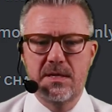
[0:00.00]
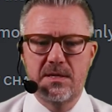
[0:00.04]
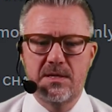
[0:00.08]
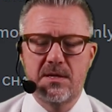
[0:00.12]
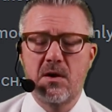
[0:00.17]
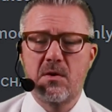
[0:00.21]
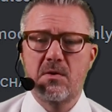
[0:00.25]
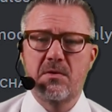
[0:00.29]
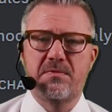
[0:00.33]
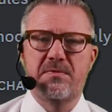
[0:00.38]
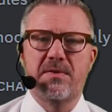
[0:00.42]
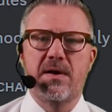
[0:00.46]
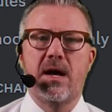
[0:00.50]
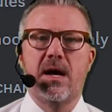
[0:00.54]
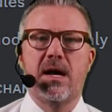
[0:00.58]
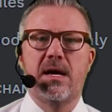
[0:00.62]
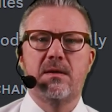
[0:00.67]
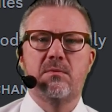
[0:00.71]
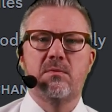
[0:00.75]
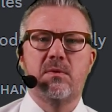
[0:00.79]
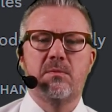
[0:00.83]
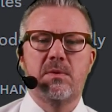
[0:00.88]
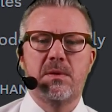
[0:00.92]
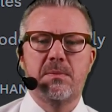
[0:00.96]
get
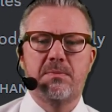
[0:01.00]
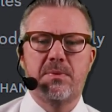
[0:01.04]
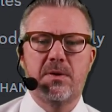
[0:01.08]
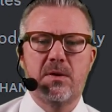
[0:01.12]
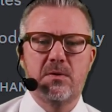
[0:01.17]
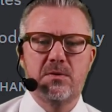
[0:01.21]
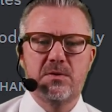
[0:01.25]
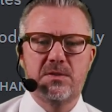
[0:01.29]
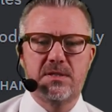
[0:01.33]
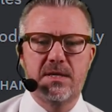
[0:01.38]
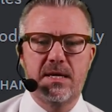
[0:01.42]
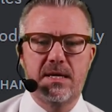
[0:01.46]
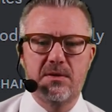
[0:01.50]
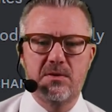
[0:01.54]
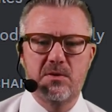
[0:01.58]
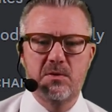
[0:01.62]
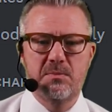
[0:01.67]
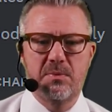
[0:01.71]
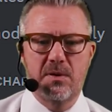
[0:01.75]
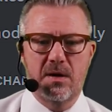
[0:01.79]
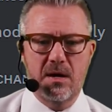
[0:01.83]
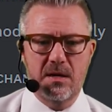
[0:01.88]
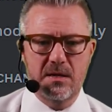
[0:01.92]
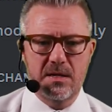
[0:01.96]
notified when we post a
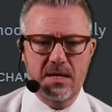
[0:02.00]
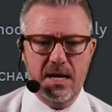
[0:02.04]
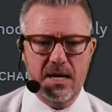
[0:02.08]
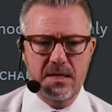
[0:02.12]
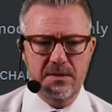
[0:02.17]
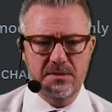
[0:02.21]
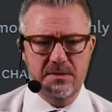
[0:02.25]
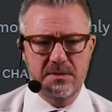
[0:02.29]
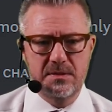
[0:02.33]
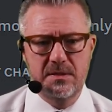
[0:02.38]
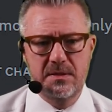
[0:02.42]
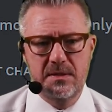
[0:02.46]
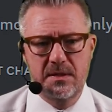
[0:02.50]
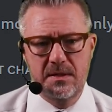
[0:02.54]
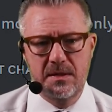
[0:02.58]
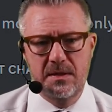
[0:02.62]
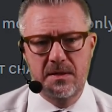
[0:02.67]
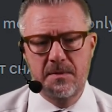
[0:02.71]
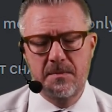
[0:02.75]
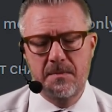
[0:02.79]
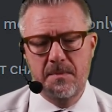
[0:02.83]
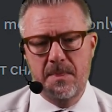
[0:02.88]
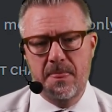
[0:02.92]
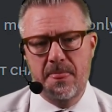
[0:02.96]
new podcast.
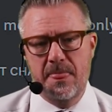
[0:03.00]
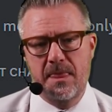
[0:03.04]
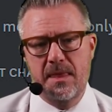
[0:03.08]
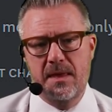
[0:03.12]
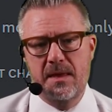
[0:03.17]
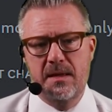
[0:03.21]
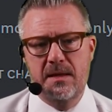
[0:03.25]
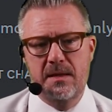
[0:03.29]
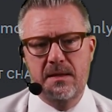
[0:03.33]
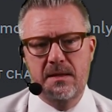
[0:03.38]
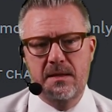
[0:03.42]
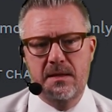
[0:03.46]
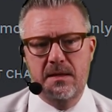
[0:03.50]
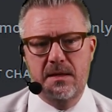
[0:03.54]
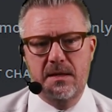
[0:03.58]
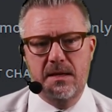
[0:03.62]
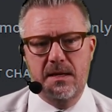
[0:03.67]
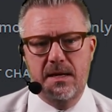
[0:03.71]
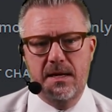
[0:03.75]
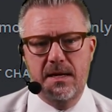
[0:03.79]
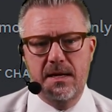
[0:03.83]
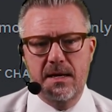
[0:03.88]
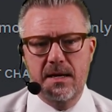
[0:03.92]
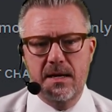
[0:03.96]

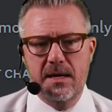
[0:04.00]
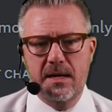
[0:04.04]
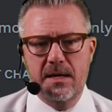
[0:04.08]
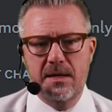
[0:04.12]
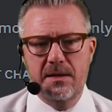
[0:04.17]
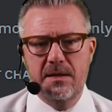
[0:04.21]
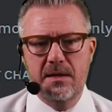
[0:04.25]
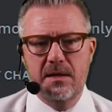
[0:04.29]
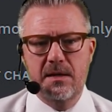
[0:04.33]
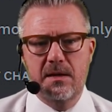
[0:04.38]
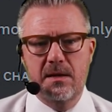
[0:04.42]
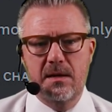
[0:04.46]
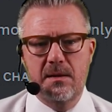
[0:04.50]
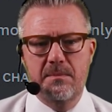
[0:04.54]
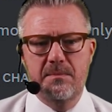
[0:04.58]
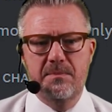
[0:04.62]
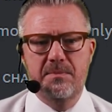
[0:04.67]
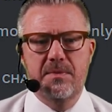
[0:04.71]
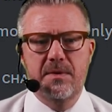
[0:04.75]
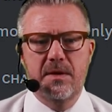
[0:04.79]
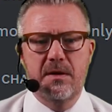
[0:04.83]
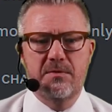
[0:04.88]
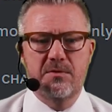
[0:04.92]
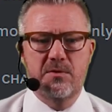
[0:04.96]
And
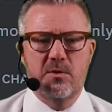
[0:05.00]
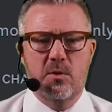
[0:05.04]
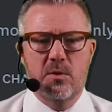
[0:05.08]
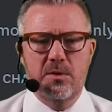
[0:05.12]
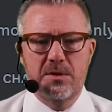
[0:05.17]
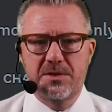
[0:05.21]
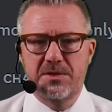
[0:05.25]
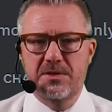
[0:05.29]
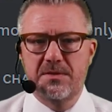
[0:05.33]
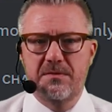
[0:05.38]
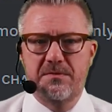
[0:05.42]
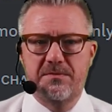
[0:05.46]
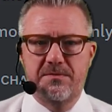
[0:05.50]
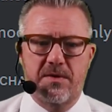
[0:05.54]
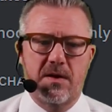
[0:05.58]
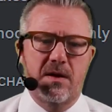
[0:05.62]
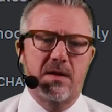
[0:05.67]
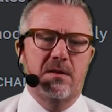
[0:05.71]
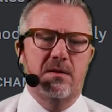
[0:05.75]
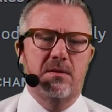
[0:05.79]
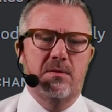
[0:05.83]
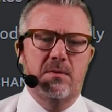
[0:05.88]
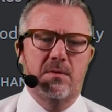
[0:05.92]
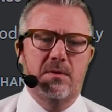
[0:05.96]
of course,
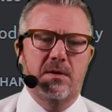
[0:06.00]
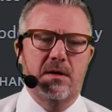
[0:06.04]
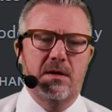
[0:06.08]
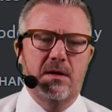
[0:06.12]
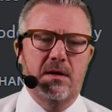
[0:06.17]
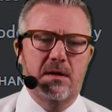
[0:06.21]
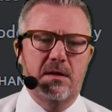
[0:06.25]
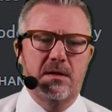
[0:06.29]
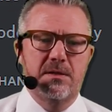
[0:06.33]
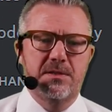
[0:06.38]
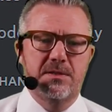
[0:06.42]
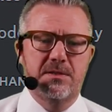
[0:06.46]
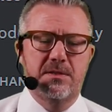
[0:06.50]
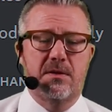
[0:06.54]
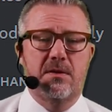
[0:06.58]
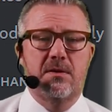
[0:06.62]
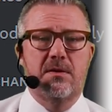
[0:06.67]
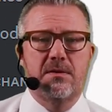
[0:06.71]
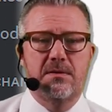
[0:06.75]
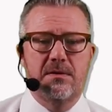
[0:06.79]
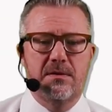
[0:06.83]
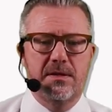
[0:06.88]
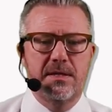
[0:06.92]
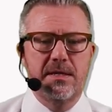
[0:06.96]
follow us
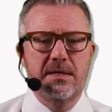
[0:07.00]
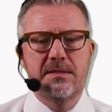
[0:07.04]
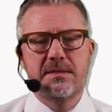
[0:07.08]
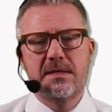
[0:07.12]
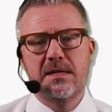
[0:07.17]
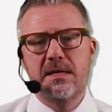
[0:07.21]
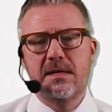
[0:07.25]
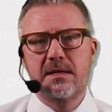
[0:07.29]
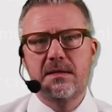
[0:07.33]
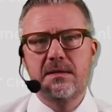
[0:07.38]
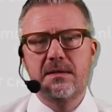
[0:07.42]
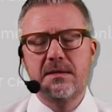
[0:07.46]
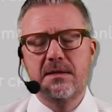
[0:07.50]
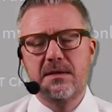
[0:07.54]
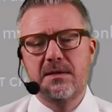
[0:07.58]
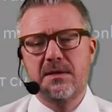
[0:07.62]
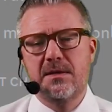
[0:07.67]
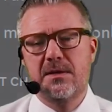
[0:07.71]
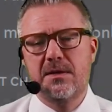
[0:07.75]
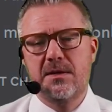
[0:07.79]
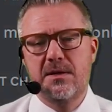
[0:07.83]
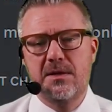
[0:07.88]
on LinkedIn,